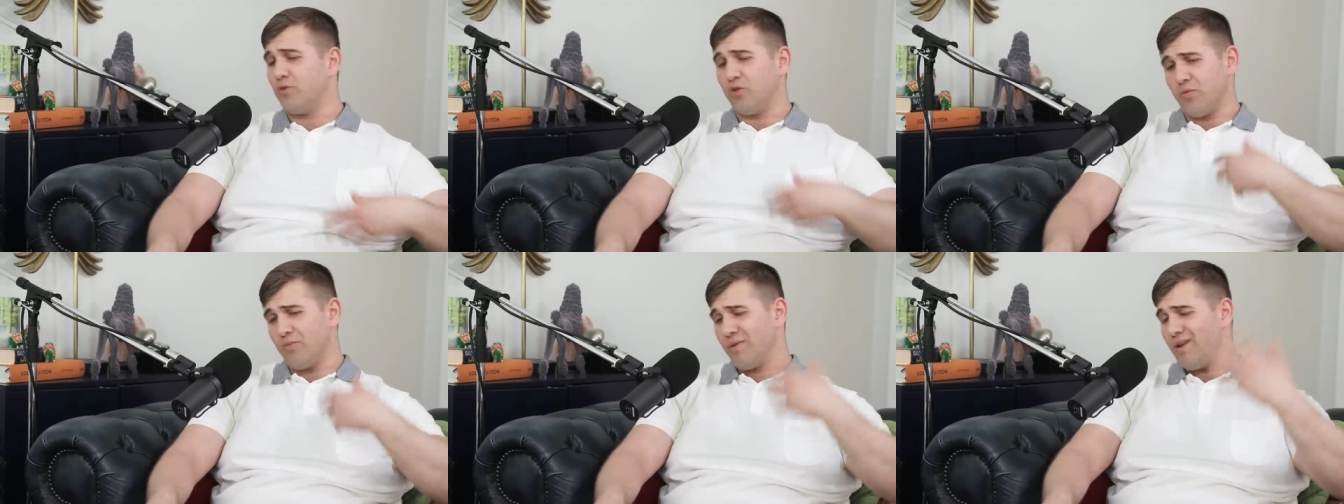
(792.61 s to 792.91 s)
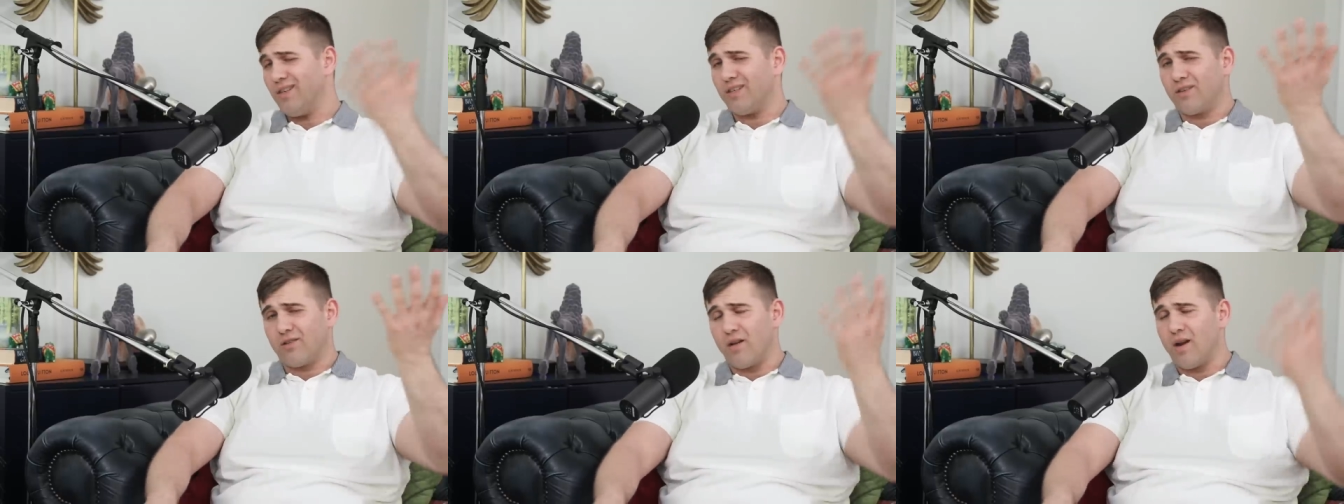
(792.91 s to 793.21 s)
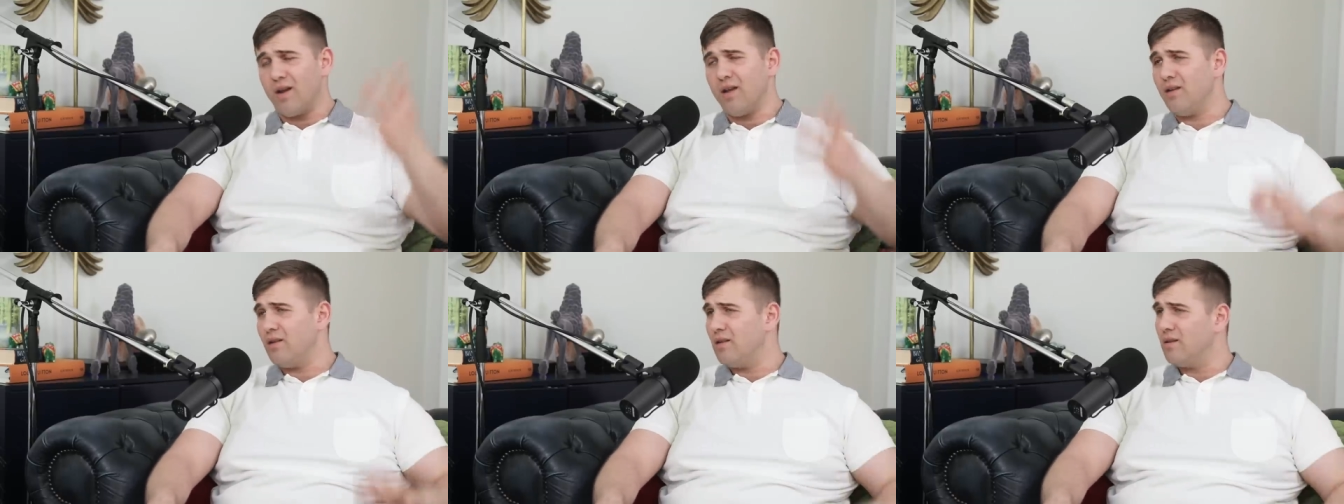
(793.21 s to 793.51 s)
To me, it's
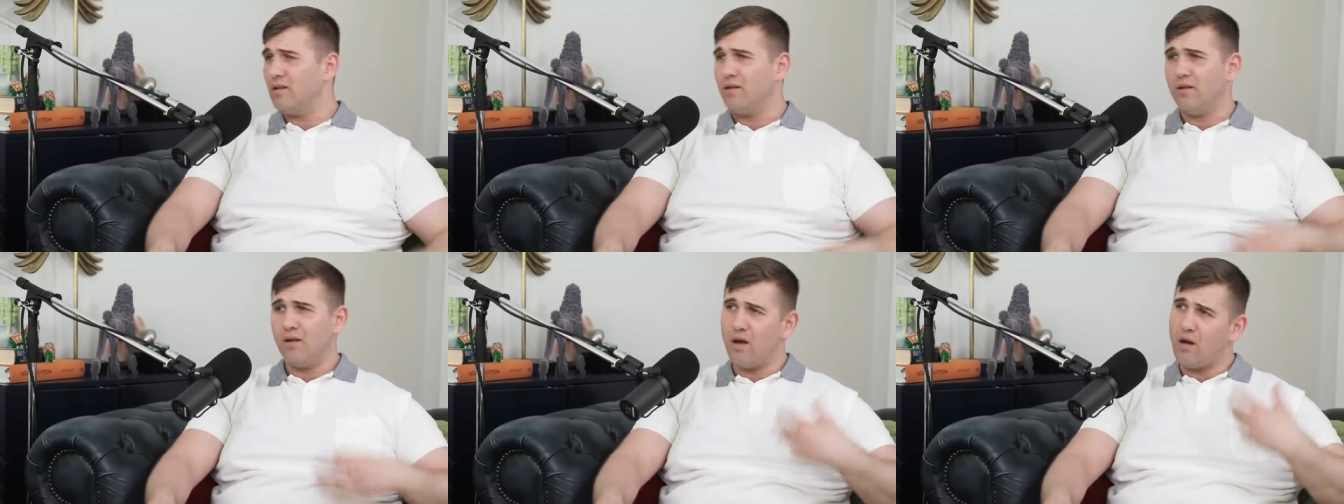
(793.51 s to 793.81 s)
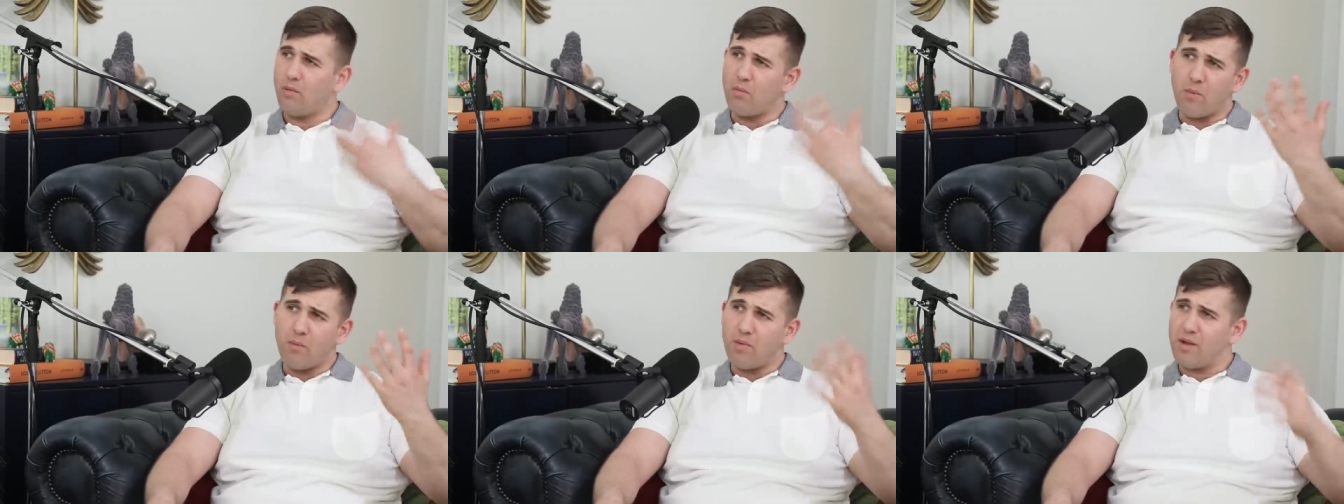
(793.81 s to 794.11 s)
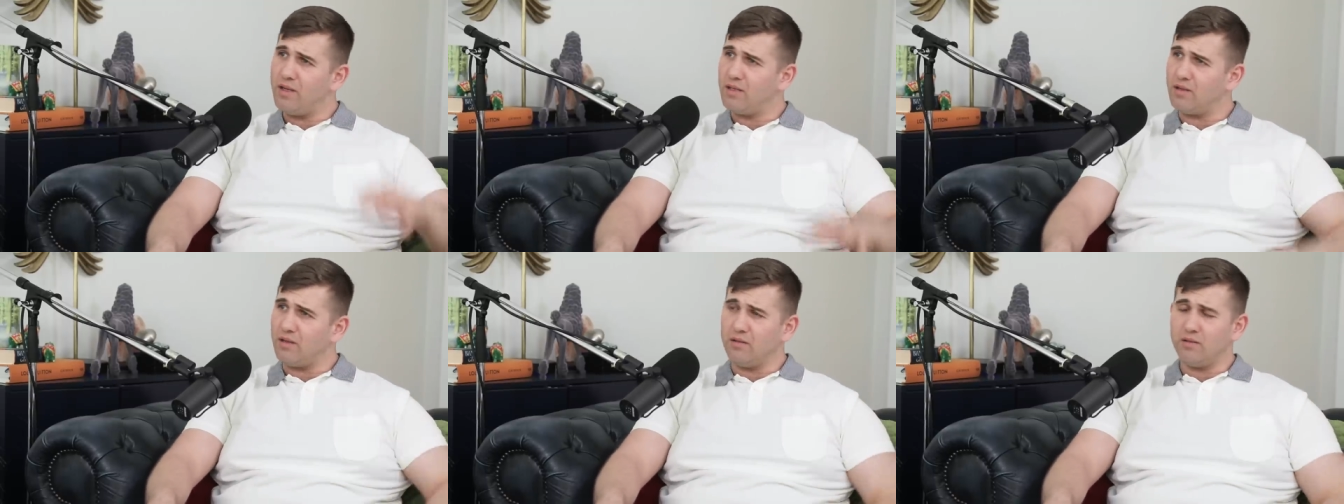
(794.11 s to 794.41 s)
great. I'm
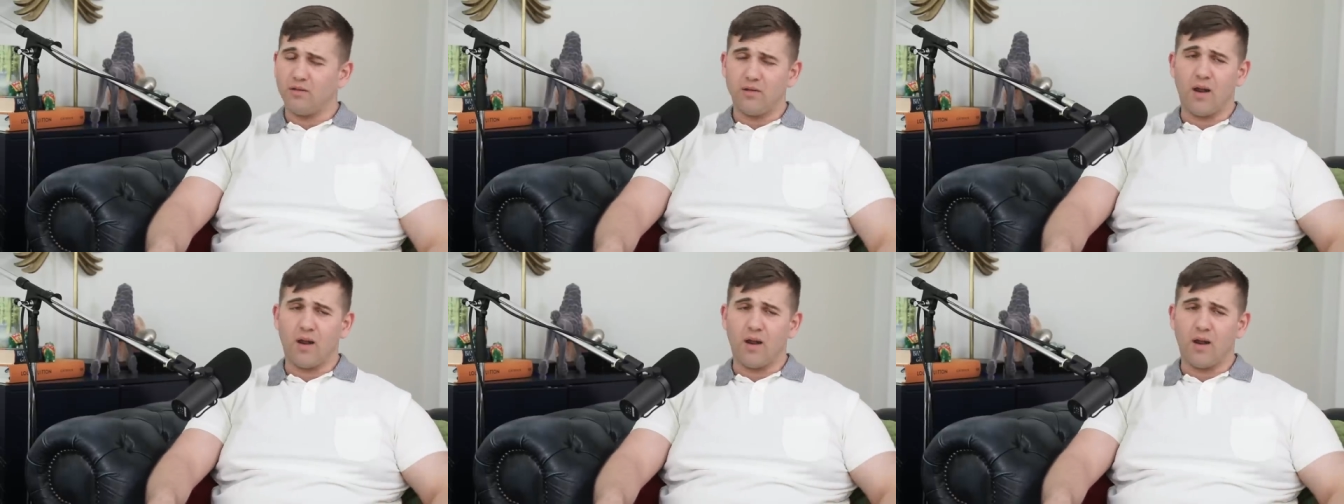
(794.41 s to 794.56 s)
amazing.